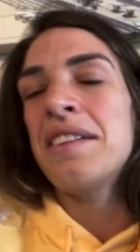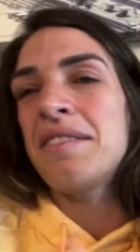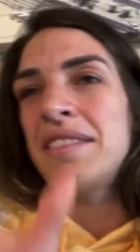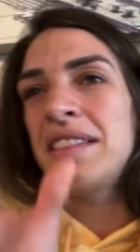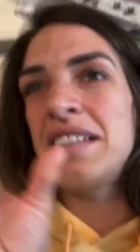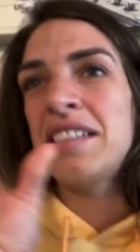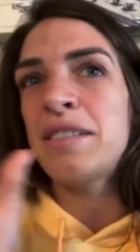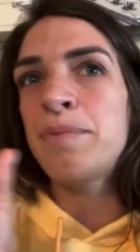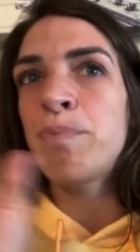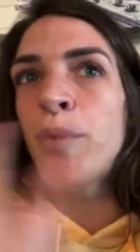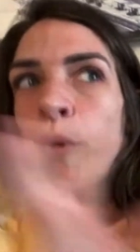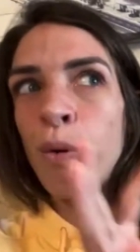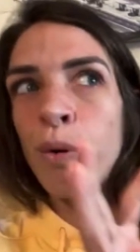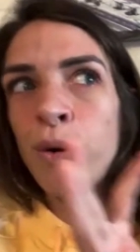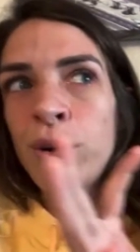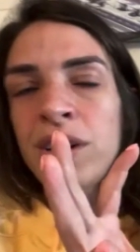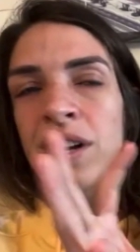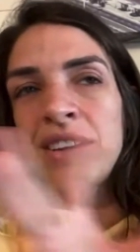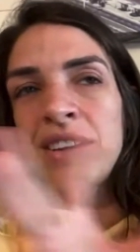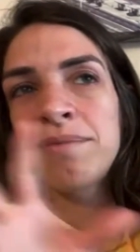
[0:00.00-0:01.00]
the
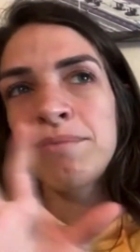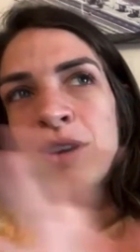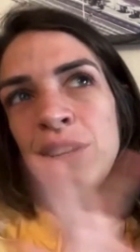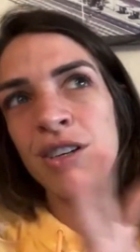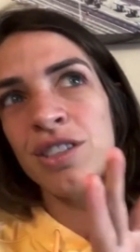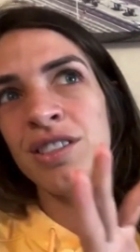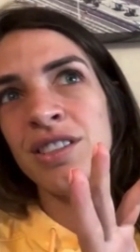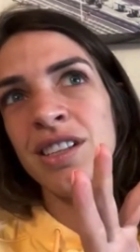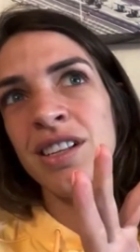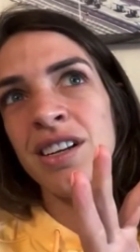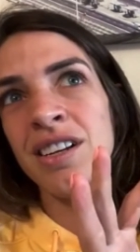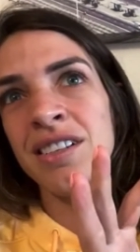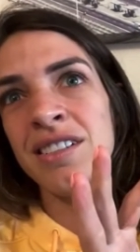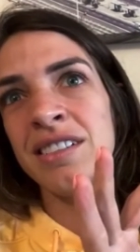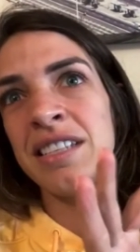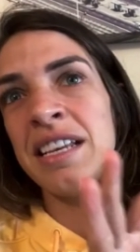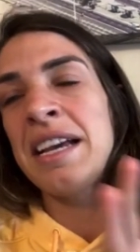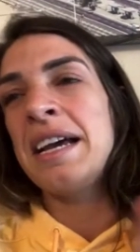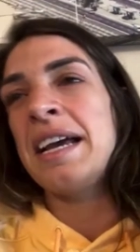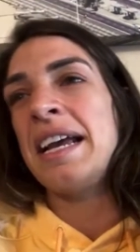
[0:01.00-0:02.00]
sport of martial
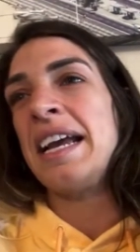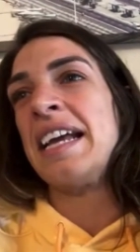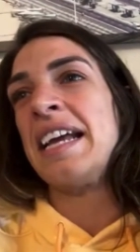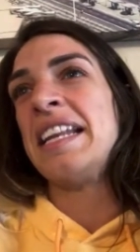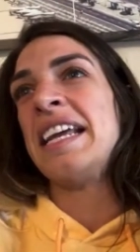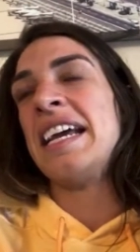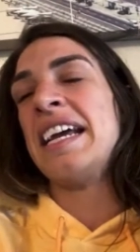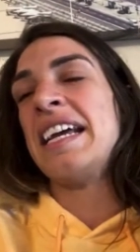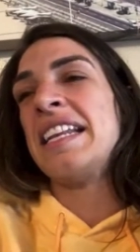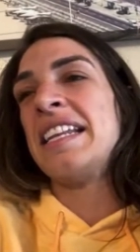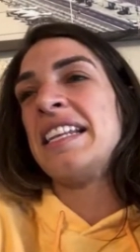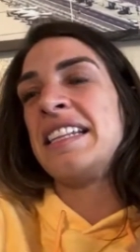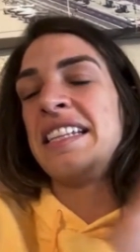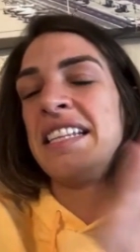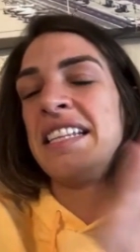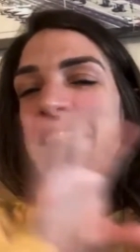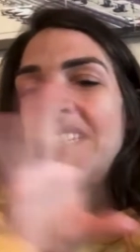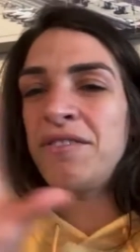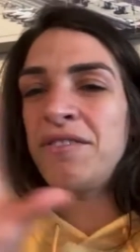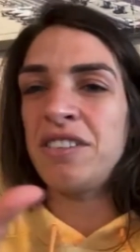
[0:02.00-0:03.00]
arts, and then the
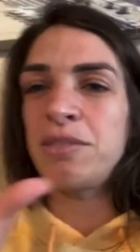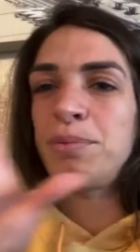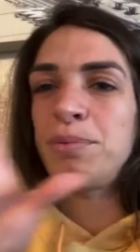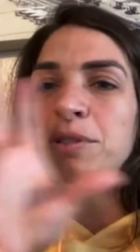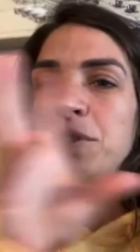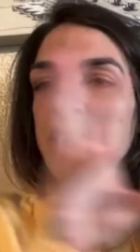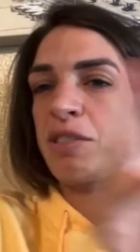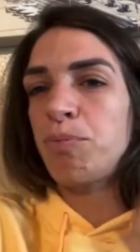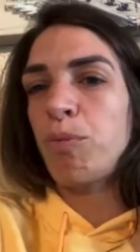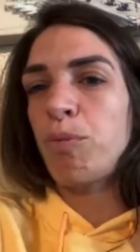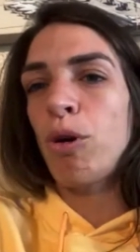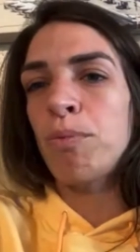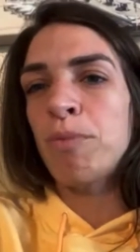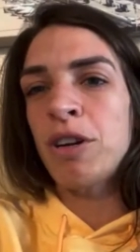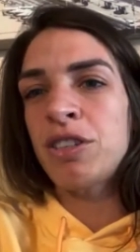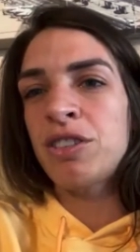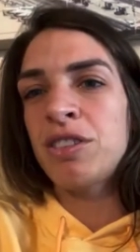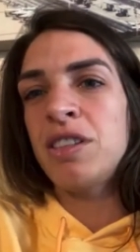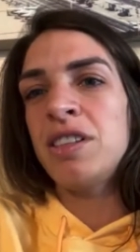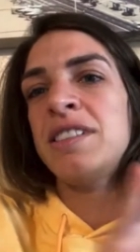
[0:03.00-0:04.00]
difference between sport
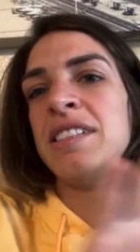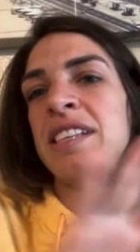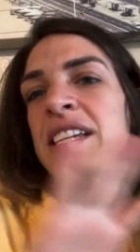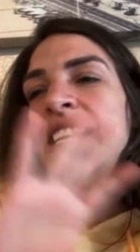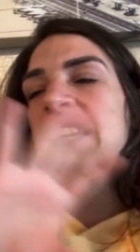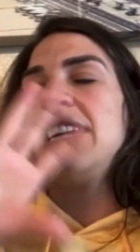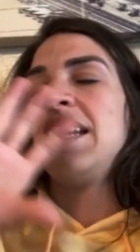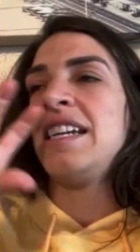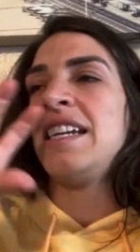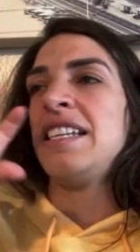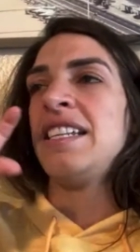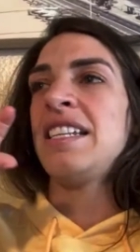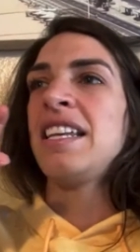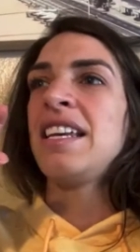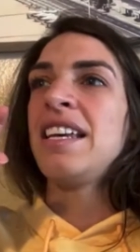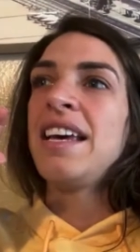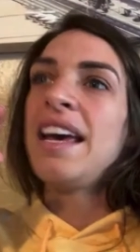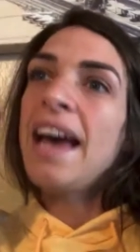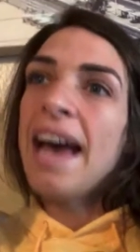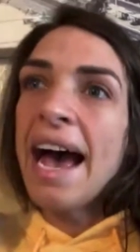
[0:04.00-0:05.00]
martial arts and
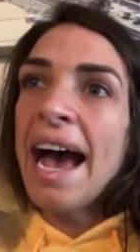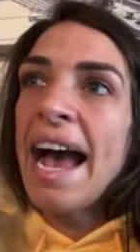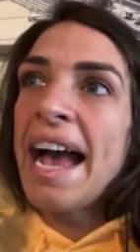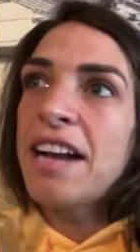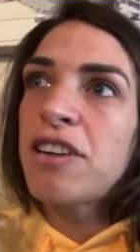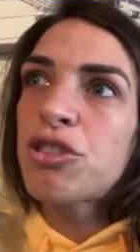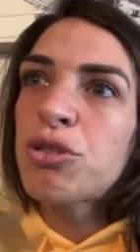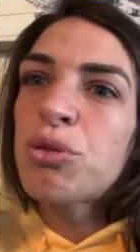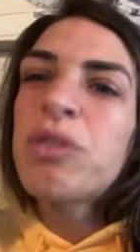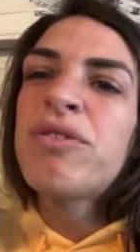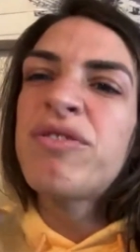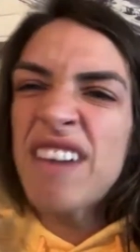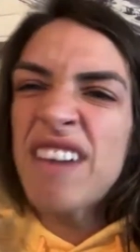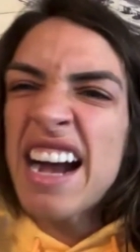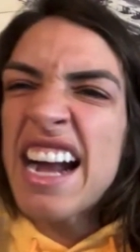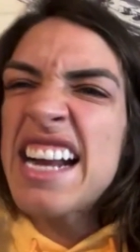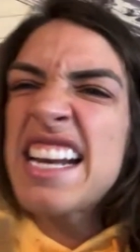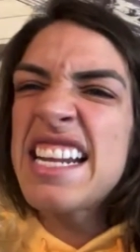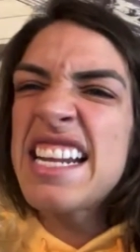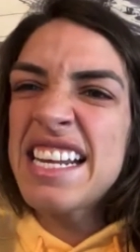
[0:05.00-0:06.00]
actual
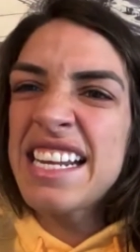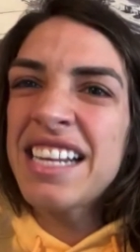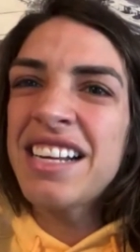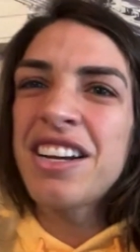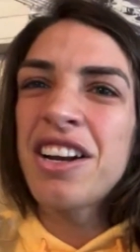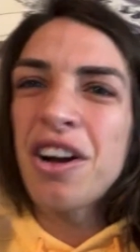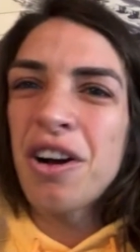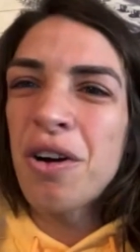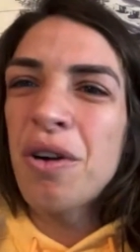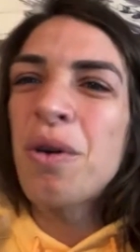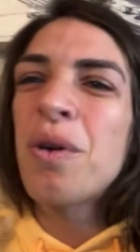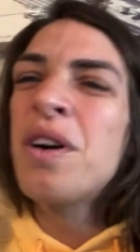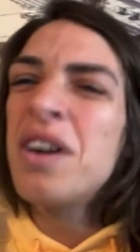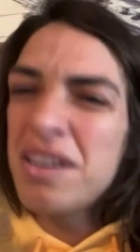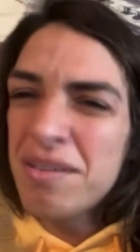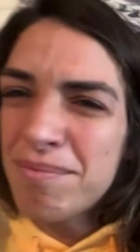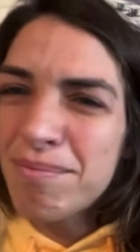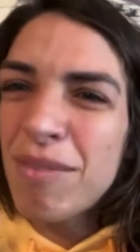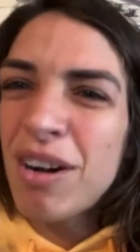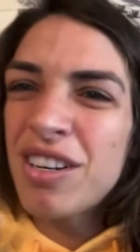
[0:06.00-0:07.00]
fighting, you know,
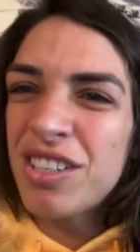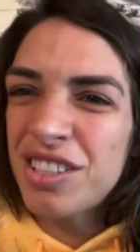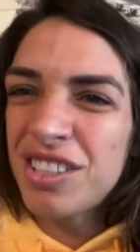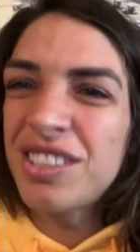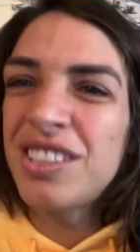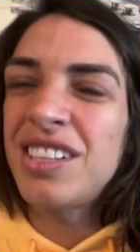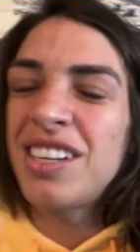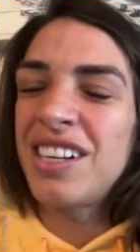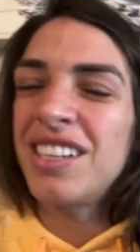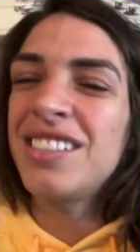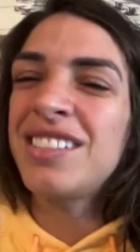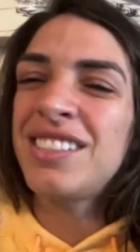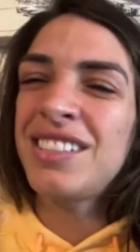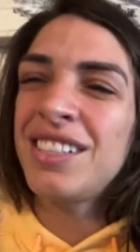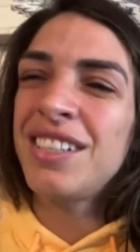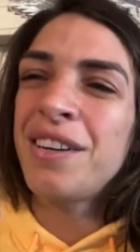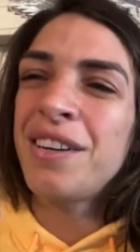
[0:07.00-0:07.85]
martial arts, you